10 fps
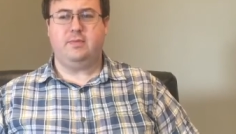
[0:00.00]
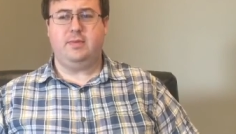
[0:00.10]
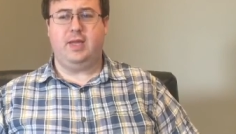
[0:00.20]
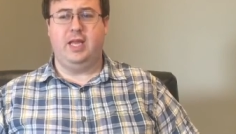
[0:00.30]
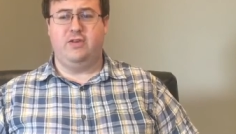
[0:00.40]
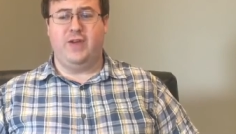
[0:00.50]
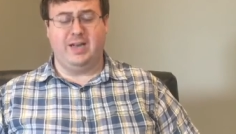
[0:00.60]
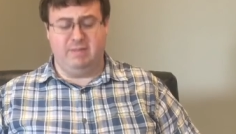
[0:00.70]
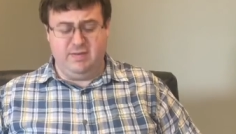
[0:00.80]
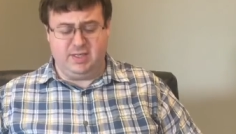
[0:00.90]
And in fact,
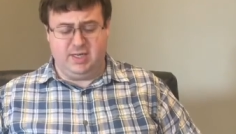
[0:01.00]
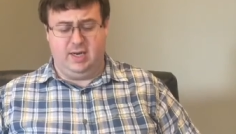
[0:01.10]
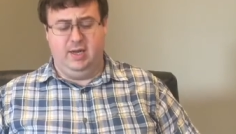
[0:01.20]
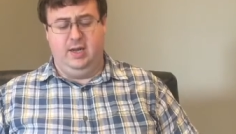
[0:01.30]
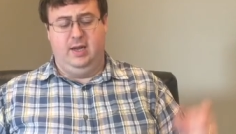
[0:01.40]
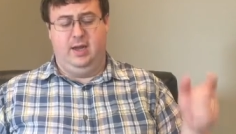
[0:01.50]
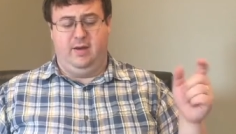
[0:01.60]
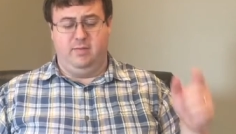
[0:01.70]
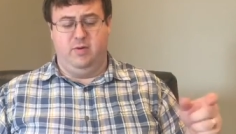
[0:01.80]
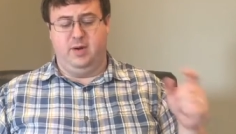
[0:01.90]
I've even seen
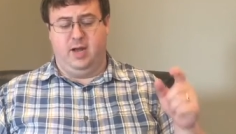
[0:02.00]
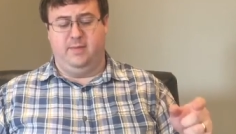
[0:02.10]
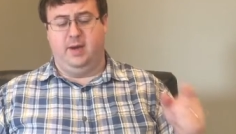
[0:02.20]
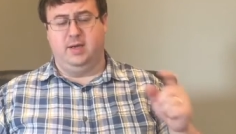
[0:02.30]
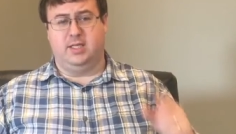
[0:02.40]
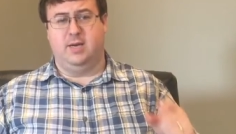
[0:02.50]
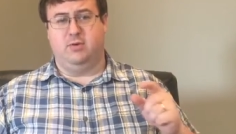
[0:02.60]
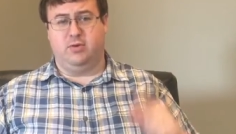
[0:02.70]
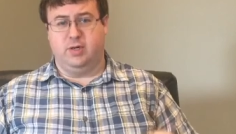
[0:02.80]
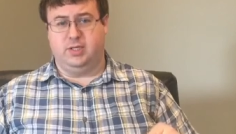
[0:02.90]
a movement among some
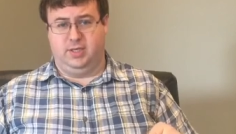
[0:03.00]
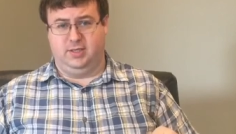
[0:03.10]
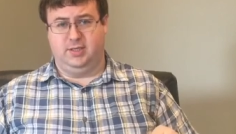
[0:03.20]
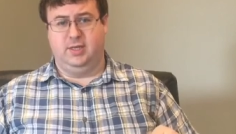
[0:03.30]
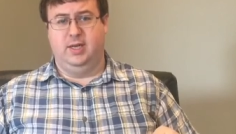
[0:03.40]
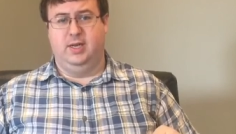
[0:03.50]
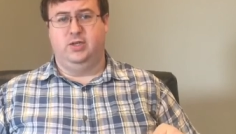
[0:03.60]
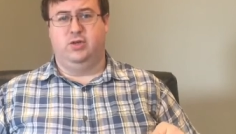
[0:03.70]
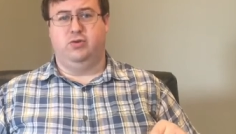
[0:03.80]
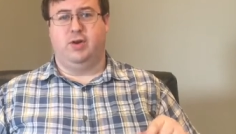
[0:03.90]
Christians
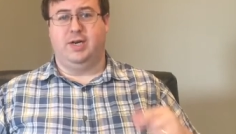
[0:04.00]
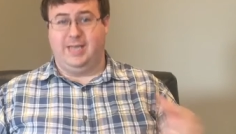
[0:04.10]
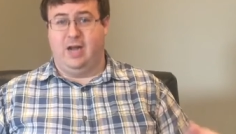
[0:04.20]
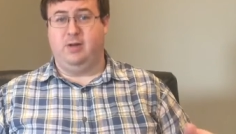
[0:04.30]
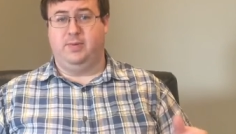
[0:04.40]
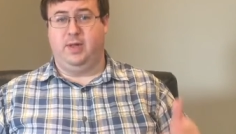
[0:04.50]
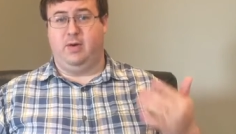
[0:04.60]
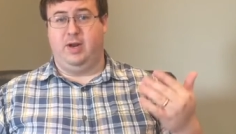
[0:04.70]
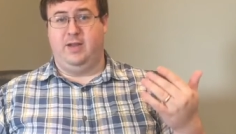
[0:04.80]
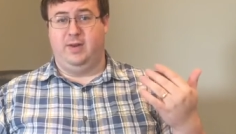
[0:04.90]
to try to downplay
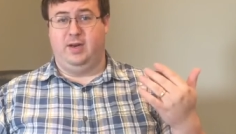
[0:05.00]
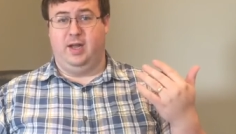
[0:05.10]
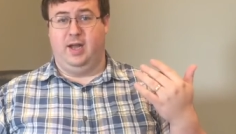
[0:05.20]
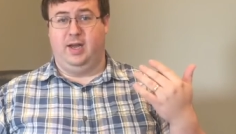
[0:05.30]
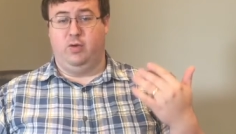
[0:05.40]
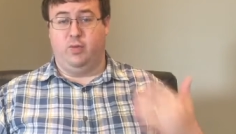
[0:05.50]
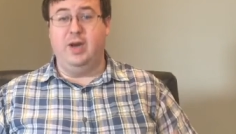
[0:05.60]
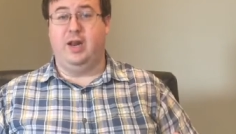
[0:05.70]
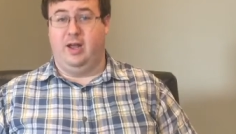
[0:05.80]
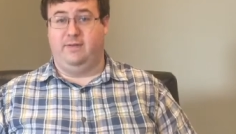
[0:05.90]
or even uh, get
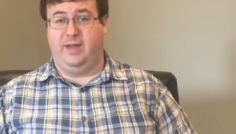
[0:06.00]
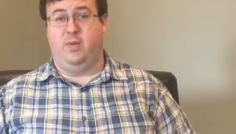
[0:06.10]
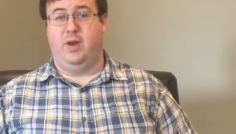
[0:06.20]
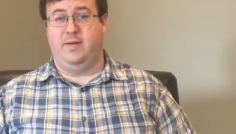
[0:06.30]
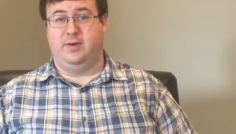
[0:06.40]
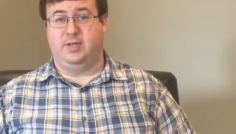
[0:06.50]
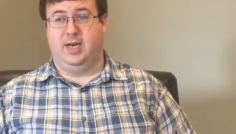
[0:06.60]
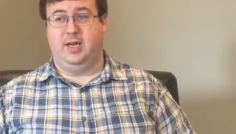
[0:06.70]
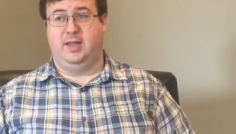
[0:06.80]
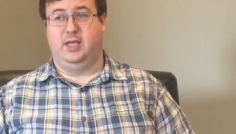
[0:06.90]
rid of that way of
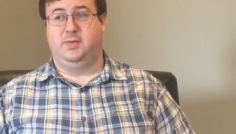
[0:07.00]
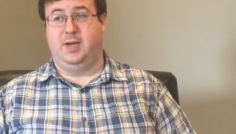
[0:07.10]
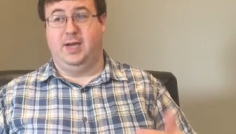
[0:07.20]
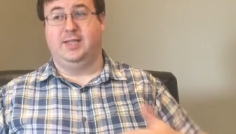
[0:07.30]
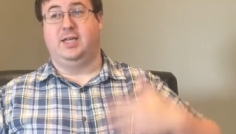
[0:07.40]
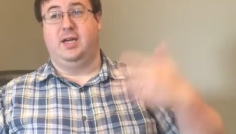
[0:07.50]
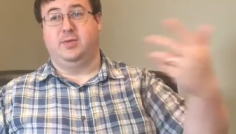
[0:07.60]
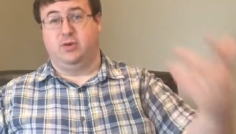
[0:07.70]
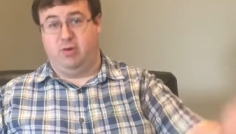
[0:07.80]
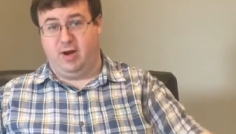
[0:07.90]
understanding things because it comes
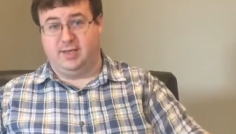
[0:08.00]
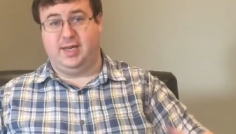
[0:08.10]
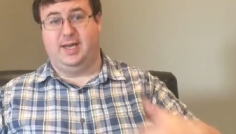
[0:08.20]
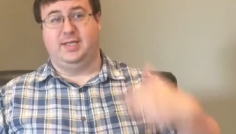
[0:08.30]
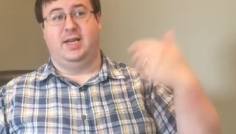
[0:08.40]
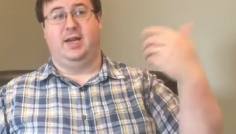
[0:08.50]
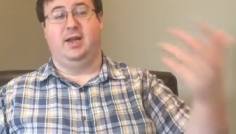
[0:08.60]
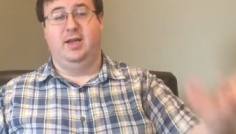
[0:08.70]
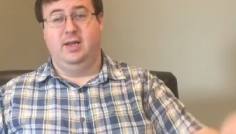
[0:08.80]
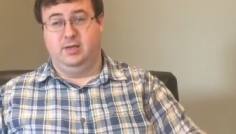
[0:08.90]
across as saying
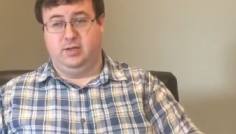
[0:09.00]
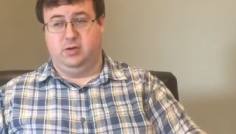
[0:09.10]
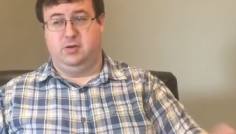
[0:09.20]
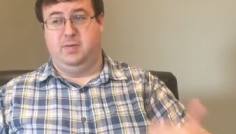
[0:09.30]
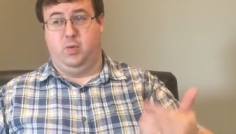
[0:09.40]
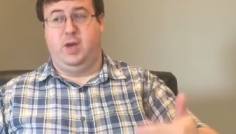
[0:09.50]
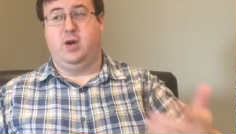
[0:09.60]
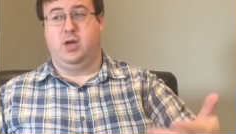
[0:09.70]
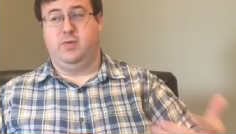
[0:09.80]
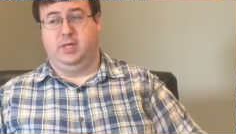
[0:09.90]
to the Jewish people, we know
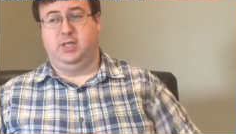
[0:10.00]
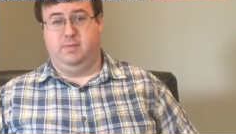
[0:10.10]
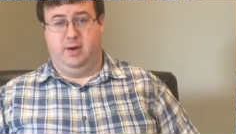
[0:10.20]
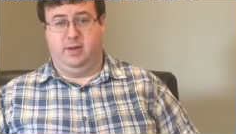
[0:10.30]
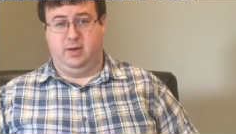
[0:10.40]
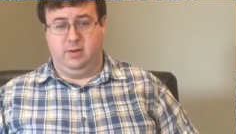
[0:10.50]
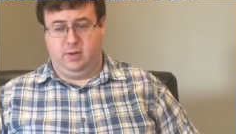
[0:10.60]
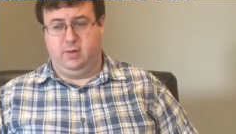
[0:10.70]
your religion better than you do.